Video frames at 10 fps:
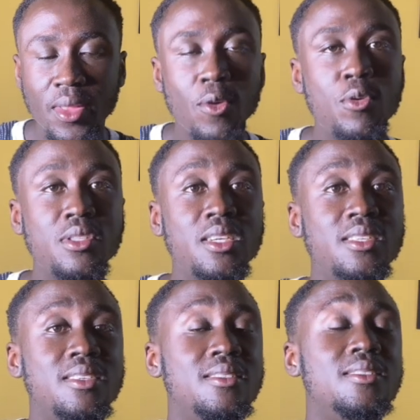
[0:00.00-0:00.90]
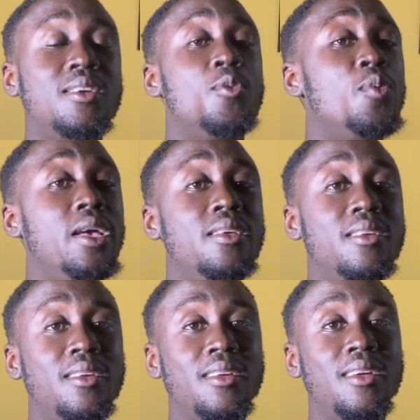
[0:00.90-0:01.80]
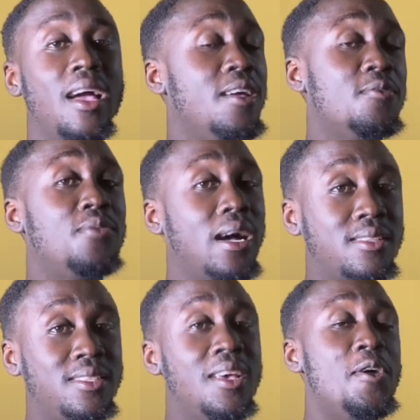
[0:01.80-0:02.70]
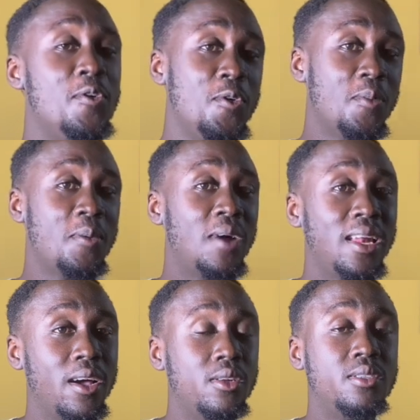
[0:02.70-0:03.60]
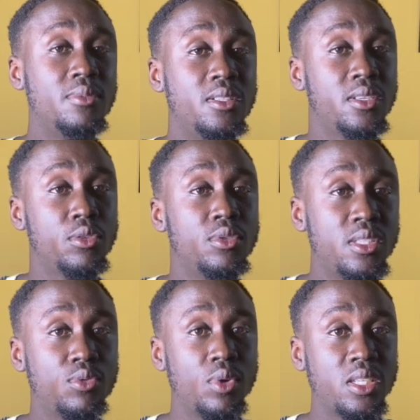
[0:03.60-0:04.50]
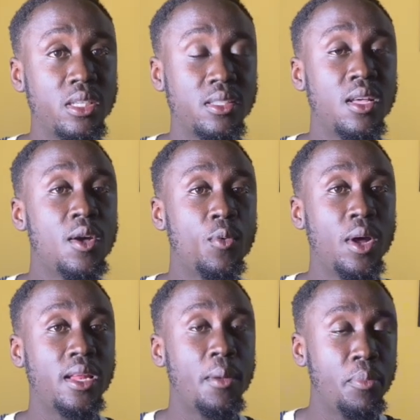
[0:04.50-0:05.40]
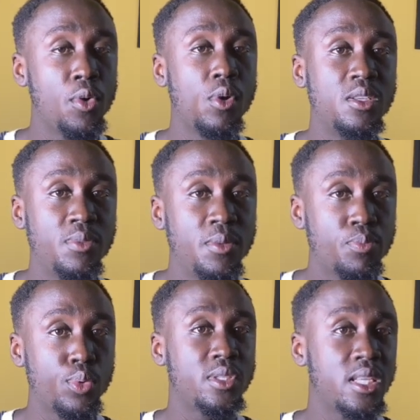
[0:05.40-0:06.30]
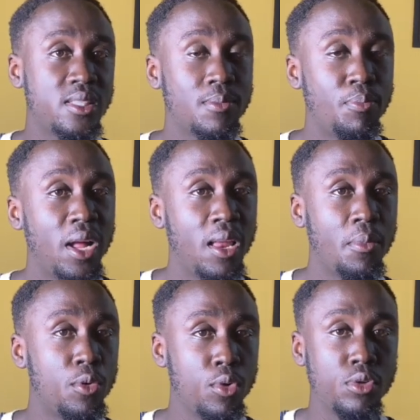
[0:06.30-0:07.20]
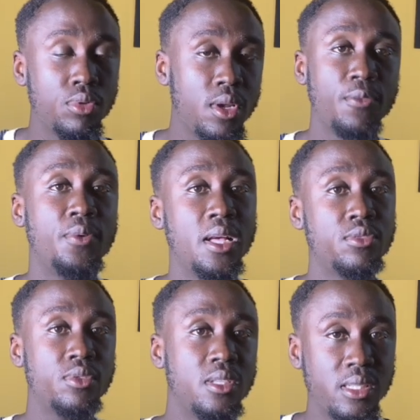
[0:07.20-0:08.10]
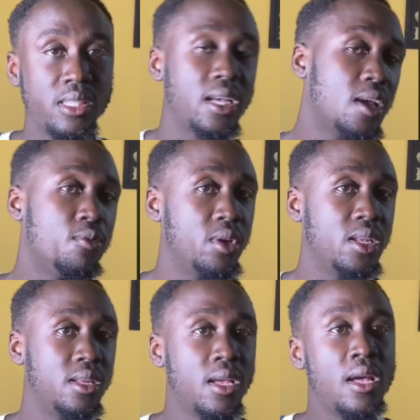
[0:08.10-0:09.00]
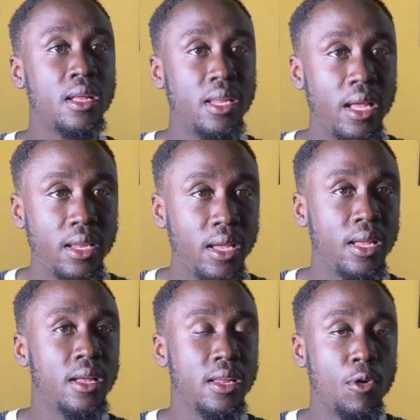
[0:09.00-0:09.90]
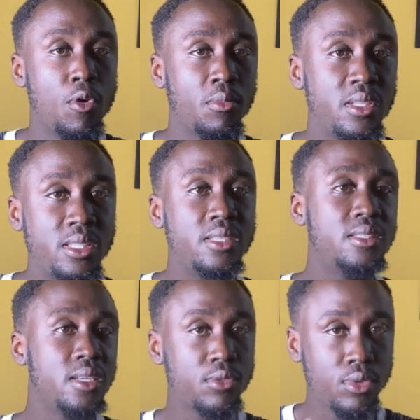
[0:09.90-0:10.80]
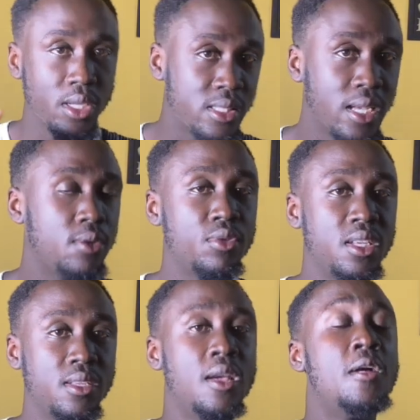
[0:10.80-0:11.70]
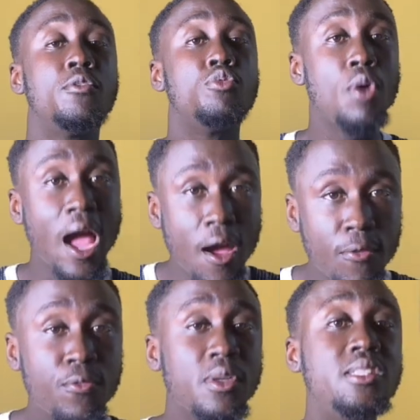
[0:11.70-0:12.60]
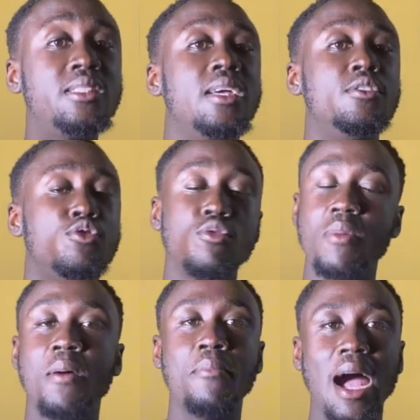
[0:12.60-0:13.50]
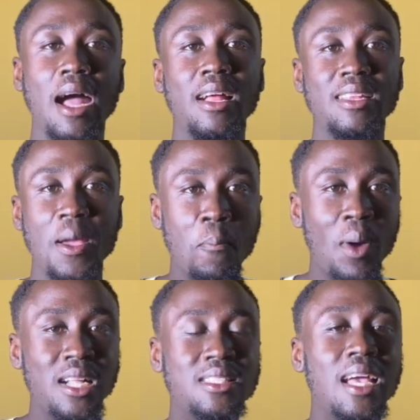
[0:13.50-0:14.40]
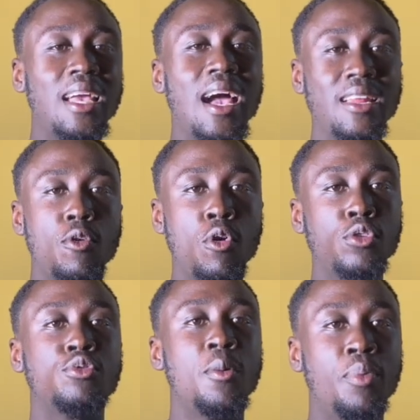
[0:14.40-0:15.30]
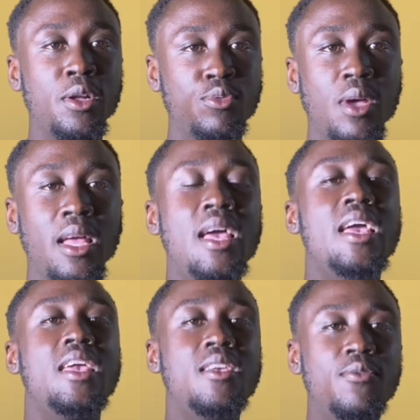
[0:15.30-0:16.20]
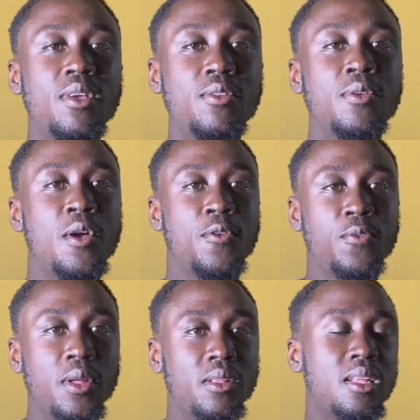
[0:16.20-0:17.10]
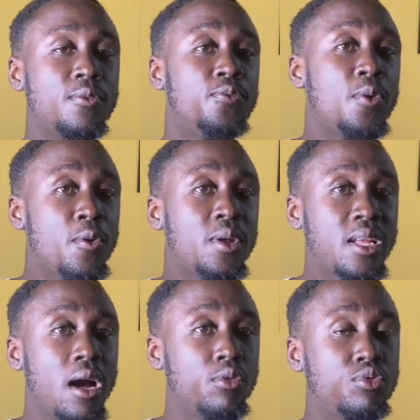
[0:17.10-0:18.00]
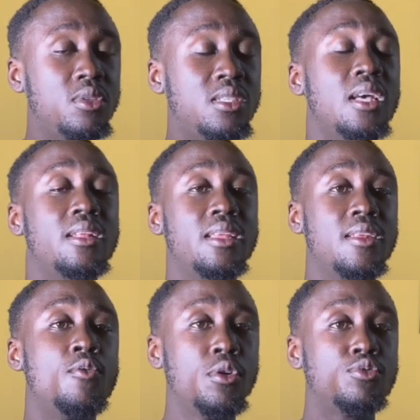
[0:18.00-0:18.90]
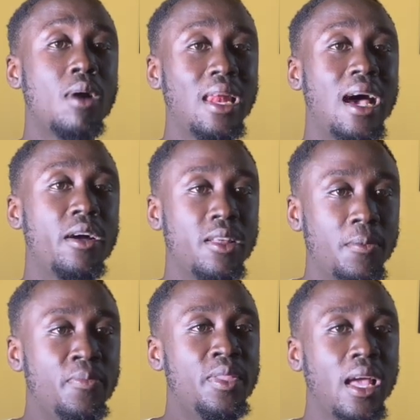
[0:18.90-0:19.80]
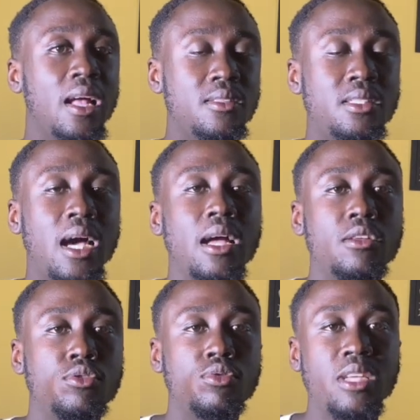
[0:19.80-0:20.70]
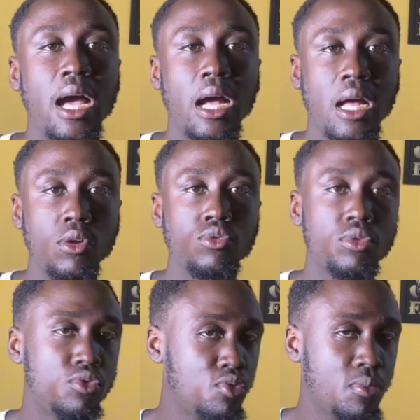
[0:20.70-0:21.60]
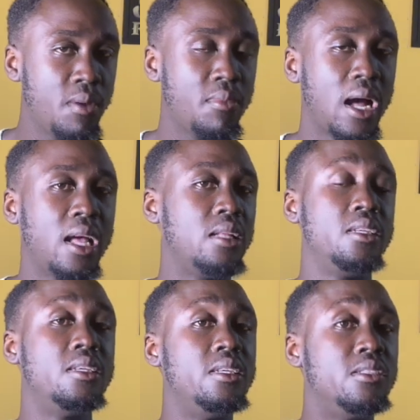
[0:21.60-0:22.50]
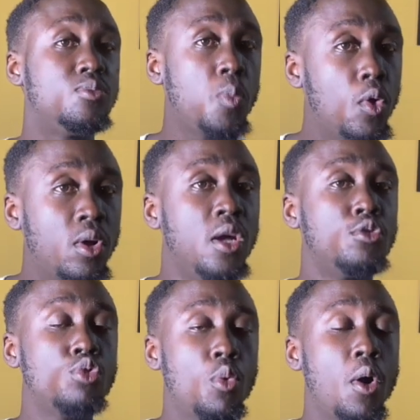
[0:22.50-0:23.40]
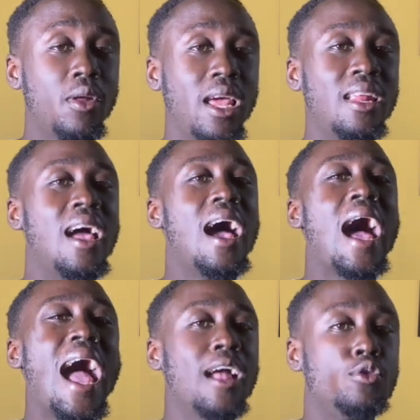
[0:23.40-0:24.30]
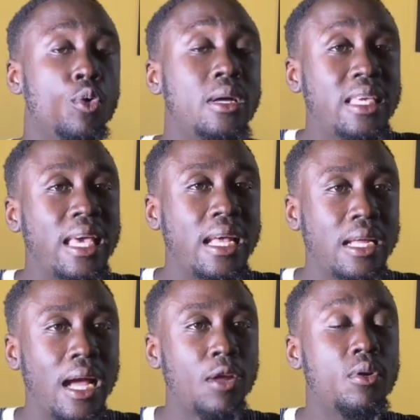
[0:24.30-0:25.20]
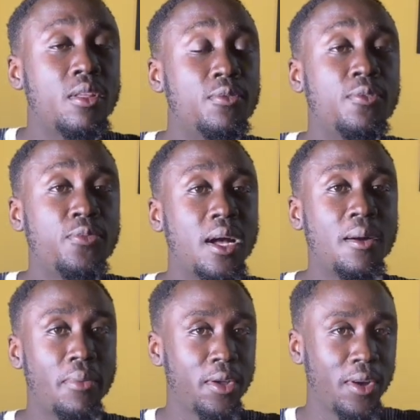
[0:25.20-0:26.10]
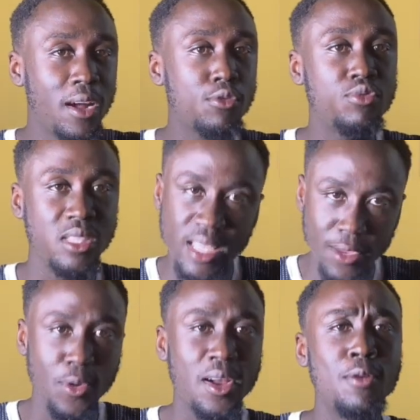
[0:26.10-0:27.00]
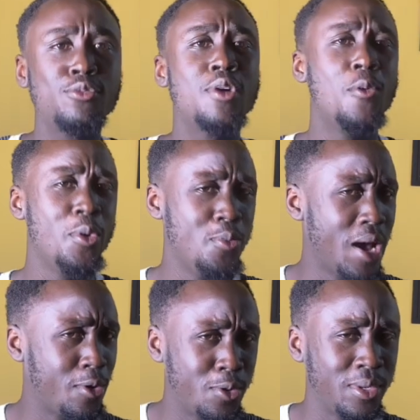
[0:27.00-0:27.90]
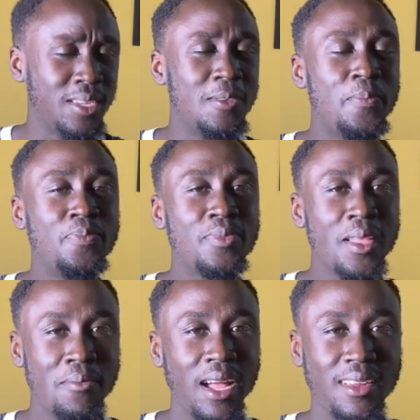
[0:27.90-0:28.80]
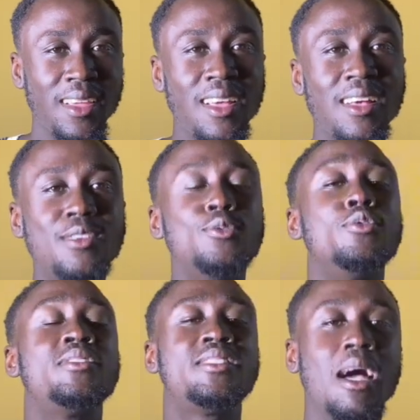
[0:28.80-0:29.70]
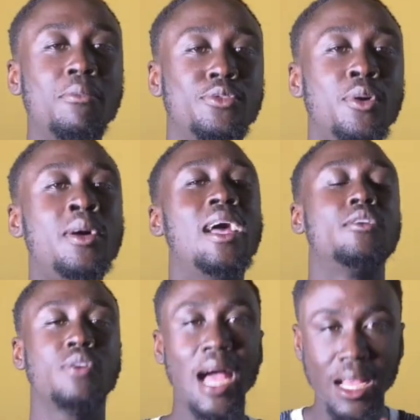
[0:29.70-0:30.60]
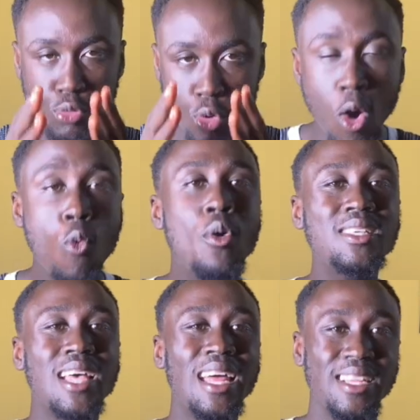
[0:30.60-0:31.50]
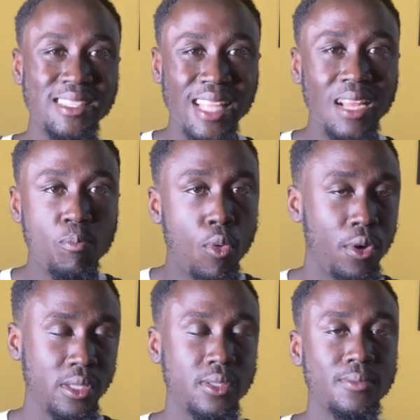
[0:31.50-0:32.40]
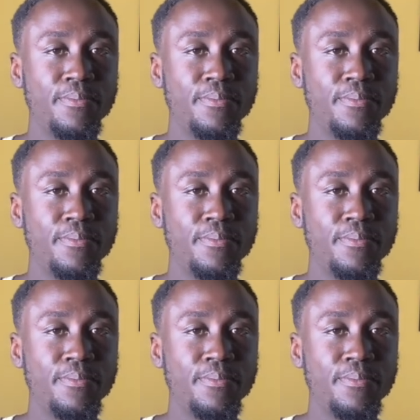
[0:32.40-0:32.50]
quotations, way and fact. You remember the LGBTQ situations when the bill was being processed in parliament, going to the first reading, second reading, then the committee stayed to the third reading, to every stage. You remember the banter he had. It got to a point where even in foreign countries didn't want to allow him enter into their countries. You remember? And he spoke so well that I don't care. I don't give a fuck about your country. Take your country away. We are good. Man. So Sam George has always had a standpoint.